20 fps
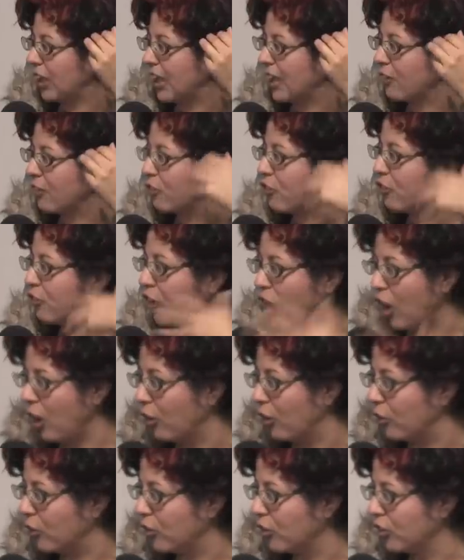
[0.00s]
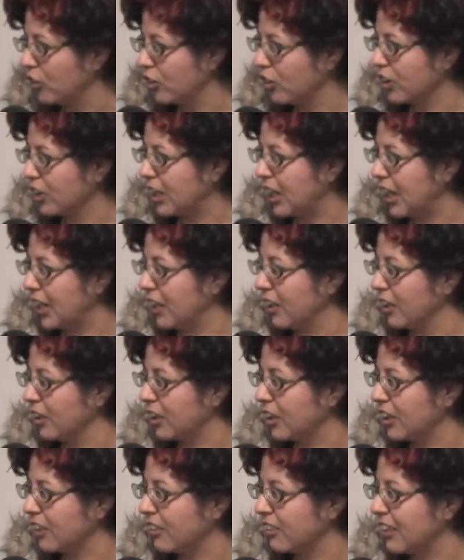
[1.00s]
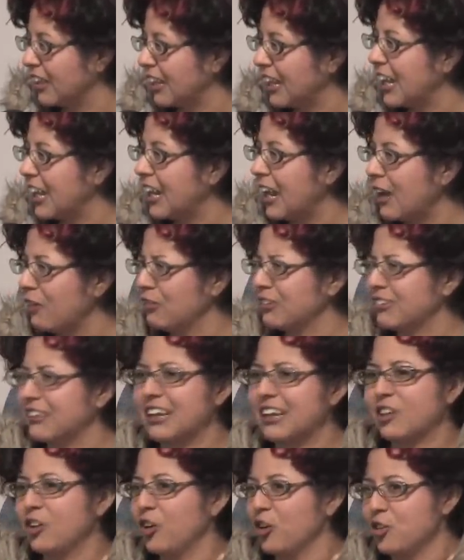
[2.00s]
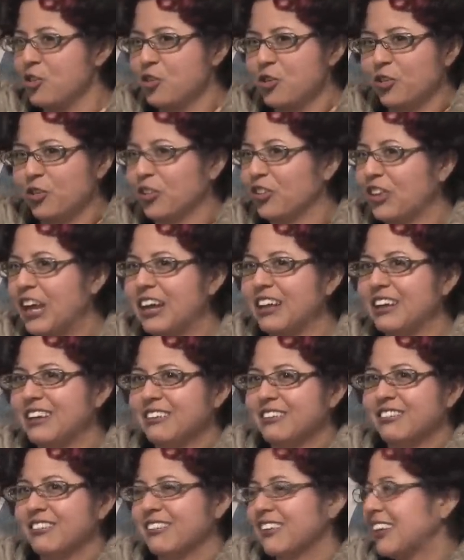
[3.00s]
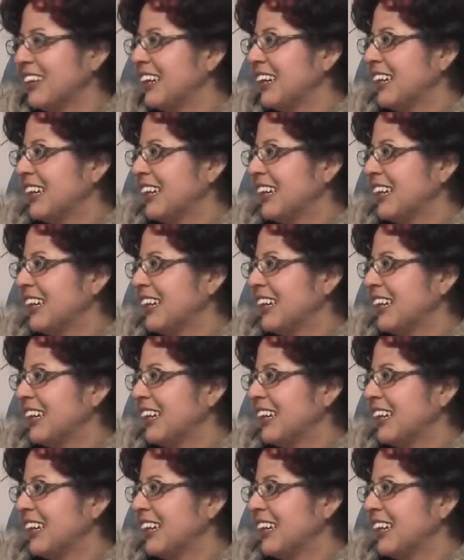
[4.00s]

like fro kind of looking thing. And I was like, yo, you. have seen this on is, TV.